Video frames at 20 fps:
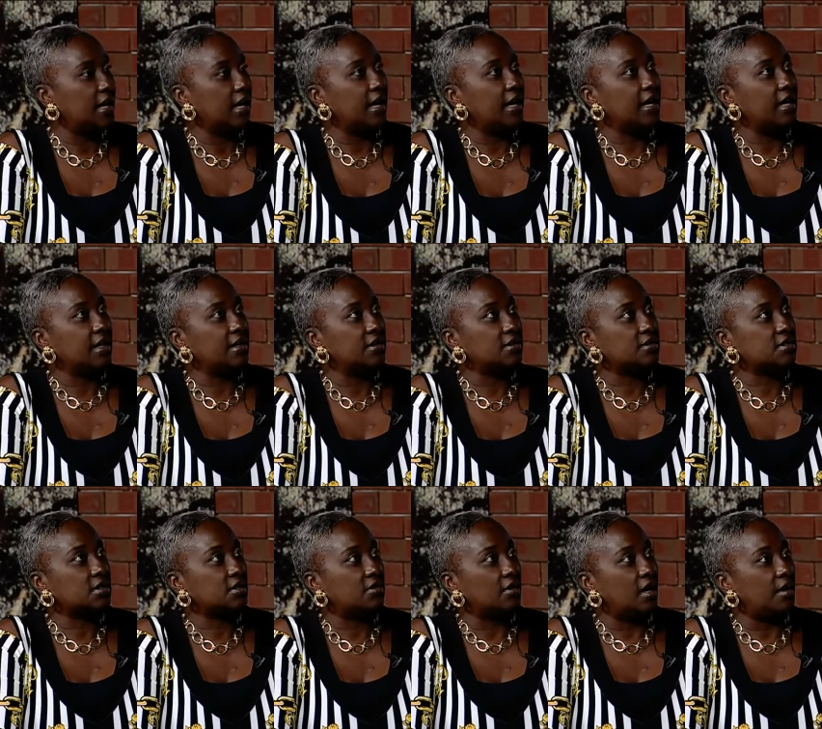And
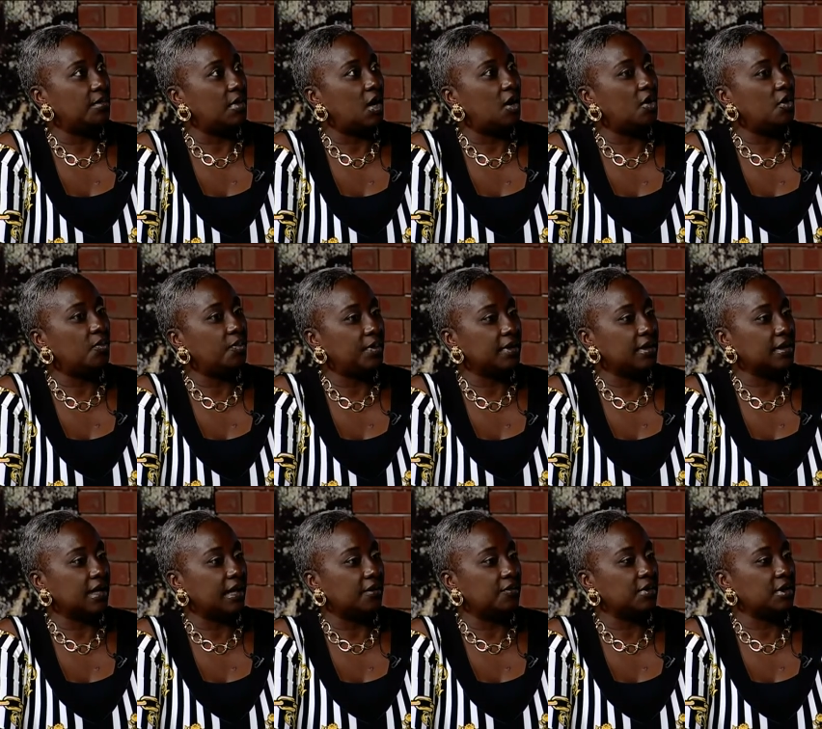so I'm hoping
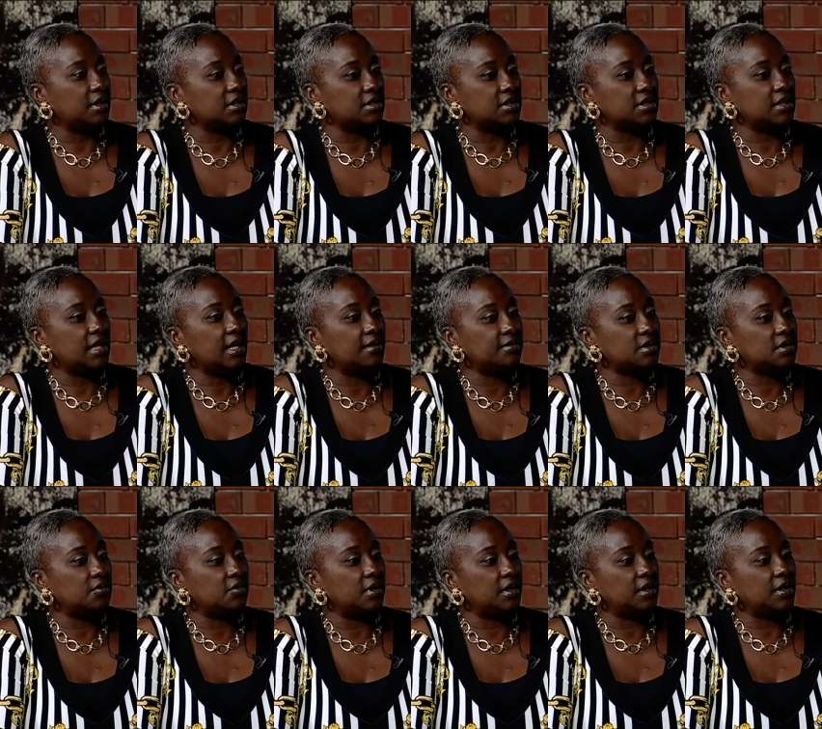that we can just help
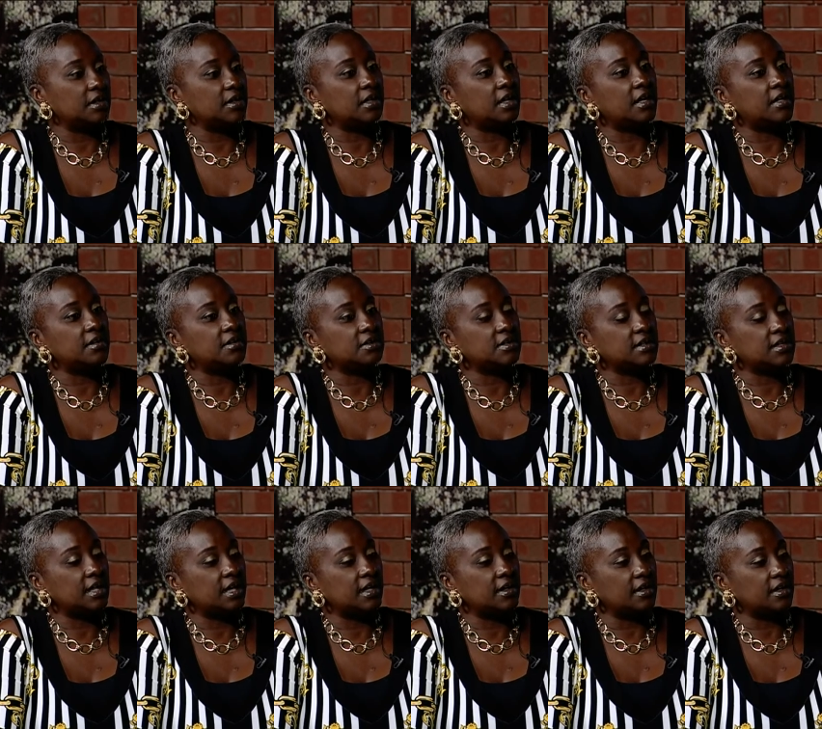someone in
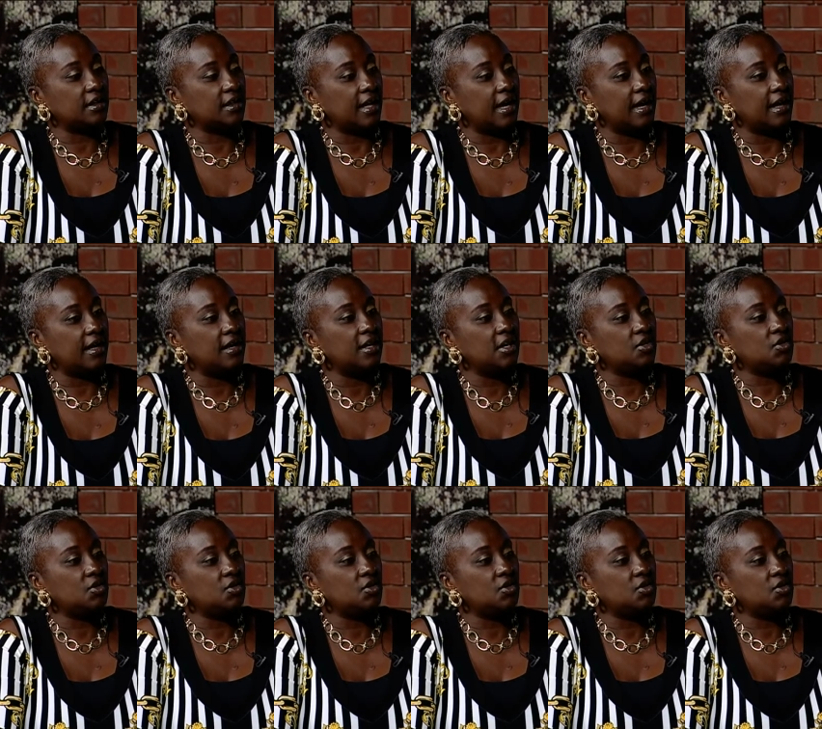understanding that